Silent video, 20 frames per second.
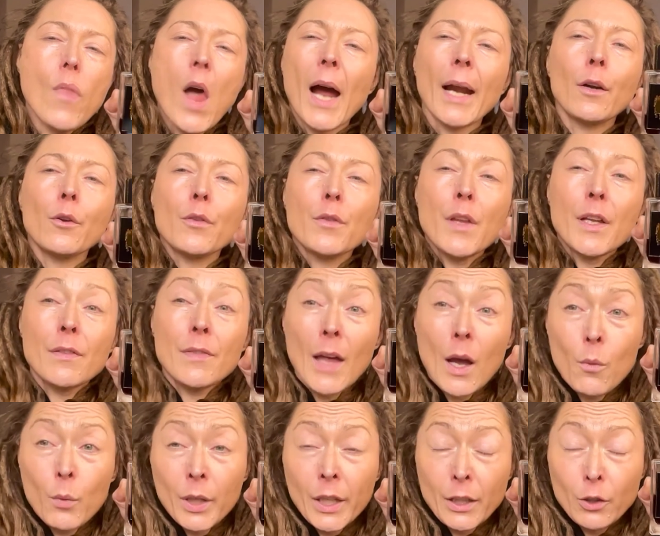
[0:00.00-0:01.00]
I don't think
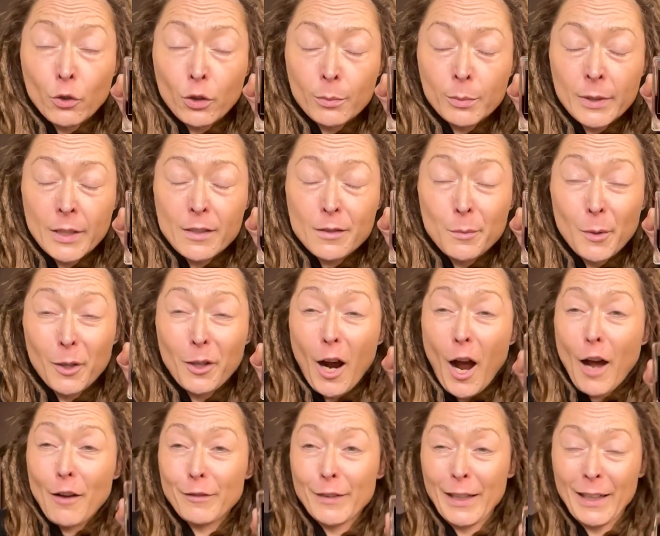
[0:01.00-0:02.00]
that when I normally smell
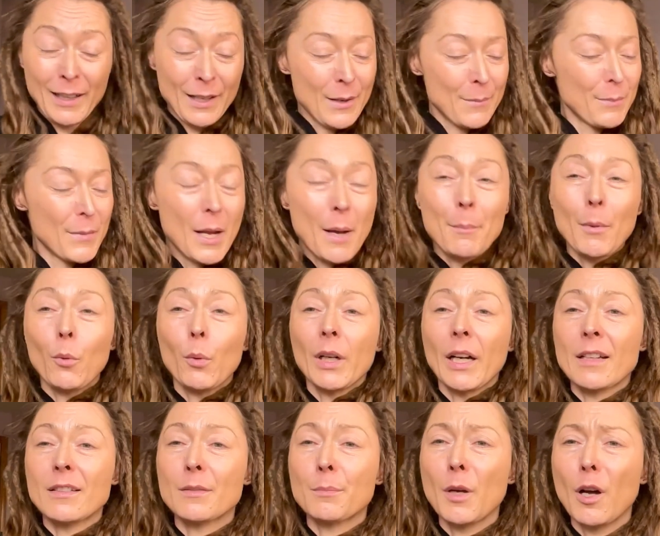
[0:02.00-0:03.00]
coffee, but when
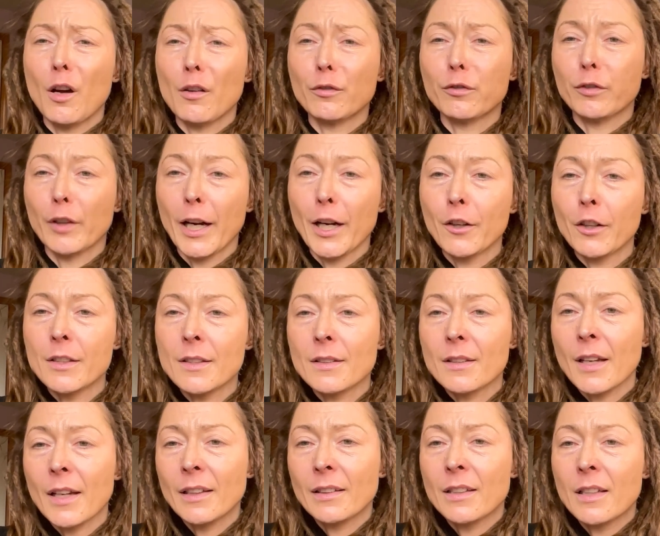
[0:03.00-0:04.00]
I smell a fragrance
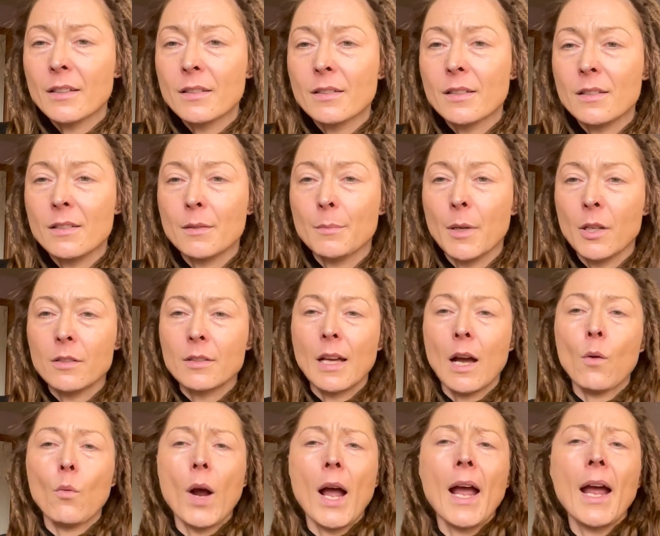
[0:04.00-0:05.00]
like this that smells
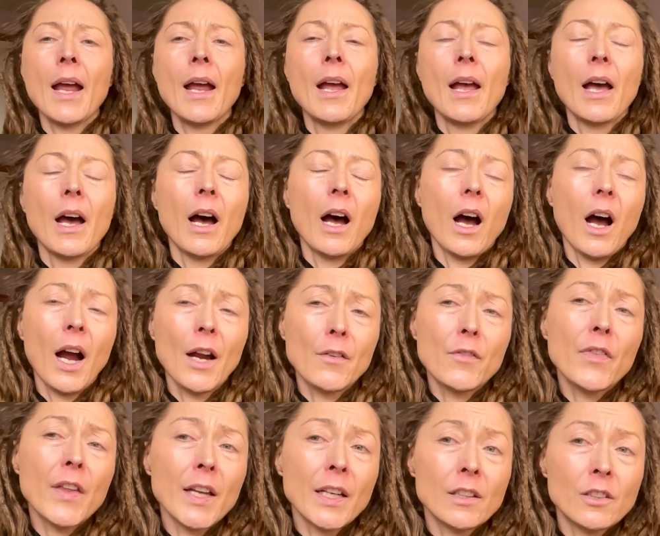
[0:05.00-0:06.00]
that way, I
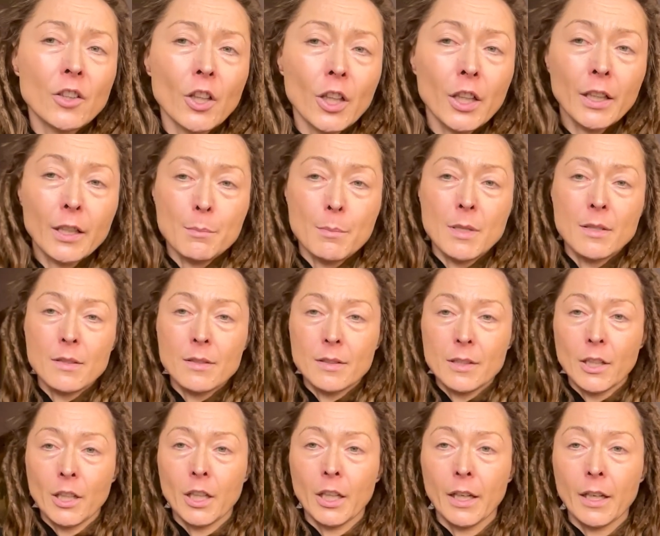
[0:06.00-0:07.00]
think dark and
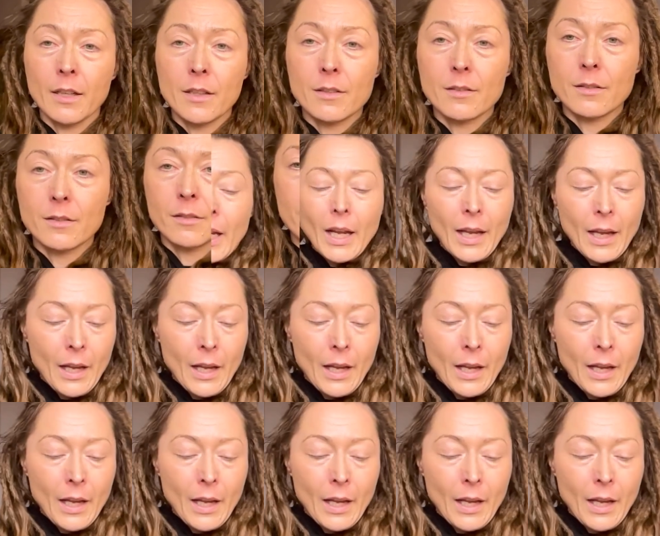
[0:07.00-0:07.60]
mysterious.